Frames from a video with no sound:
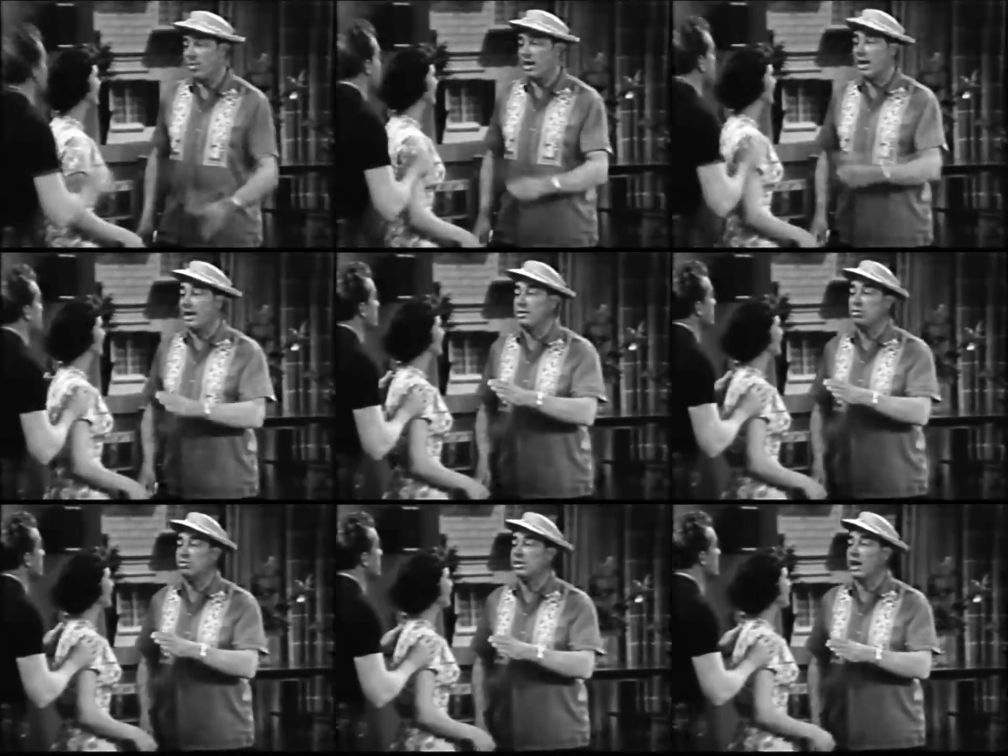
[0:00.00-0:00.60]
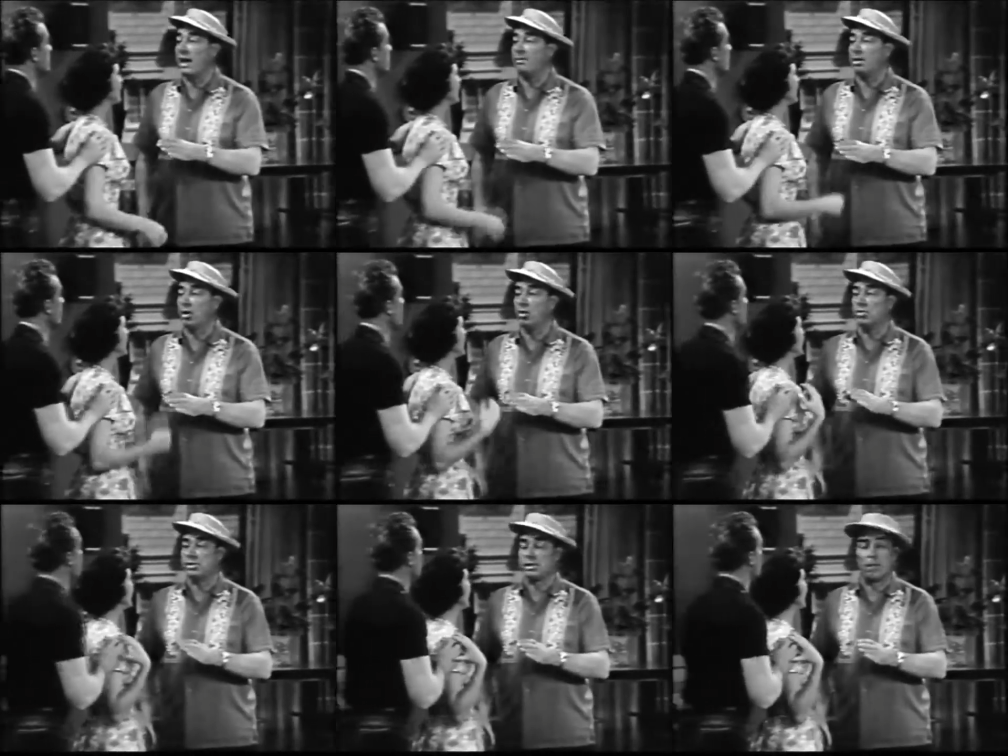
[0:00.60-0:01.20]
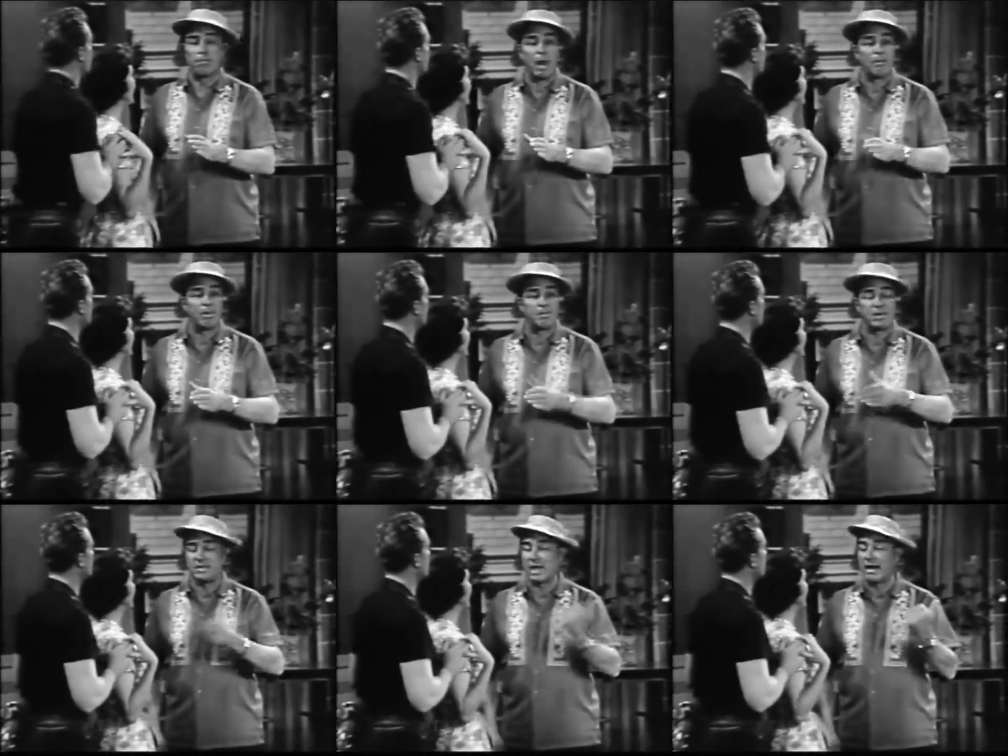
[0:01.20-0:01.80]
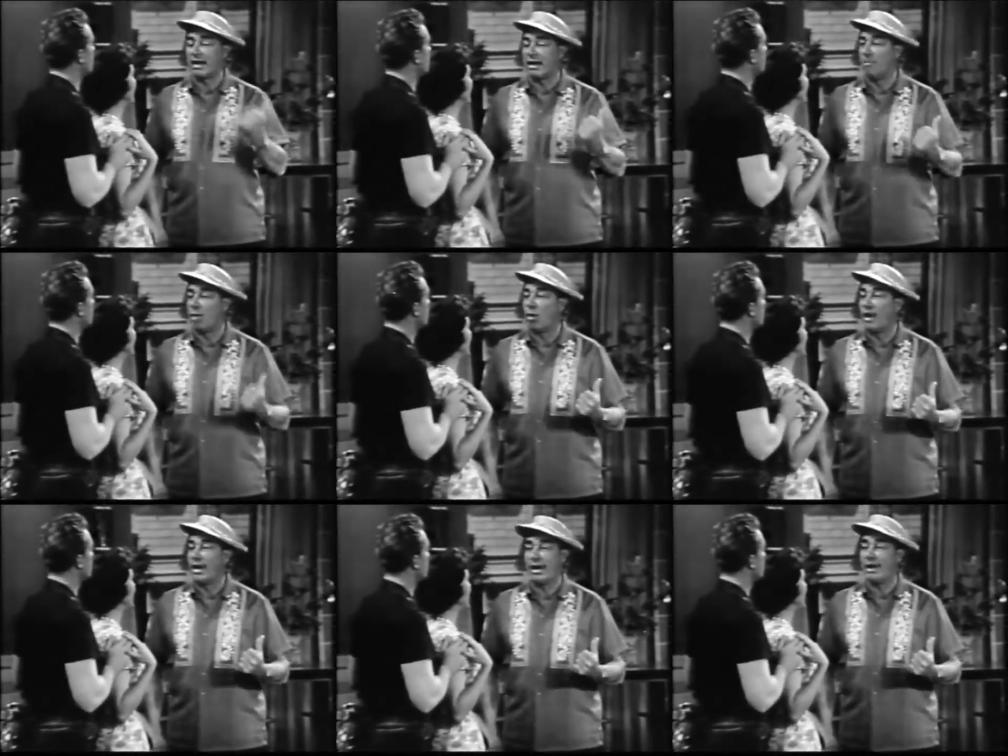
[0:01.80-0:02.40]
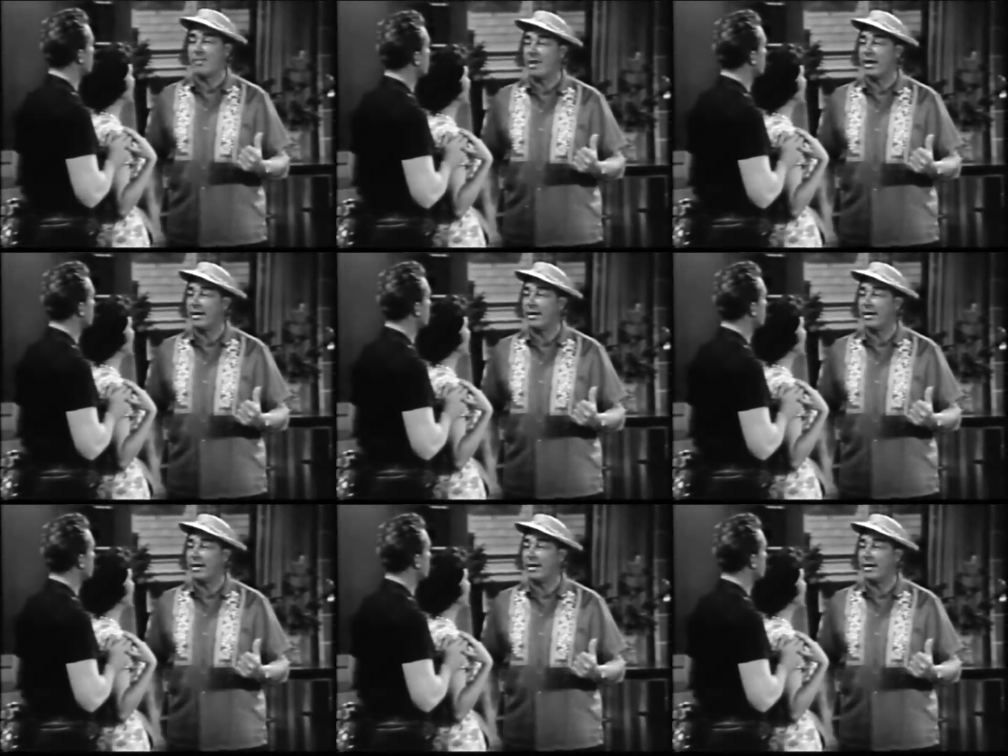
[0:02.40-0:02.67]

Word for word: Look, we got no time to lose. They'll probably be taking them away any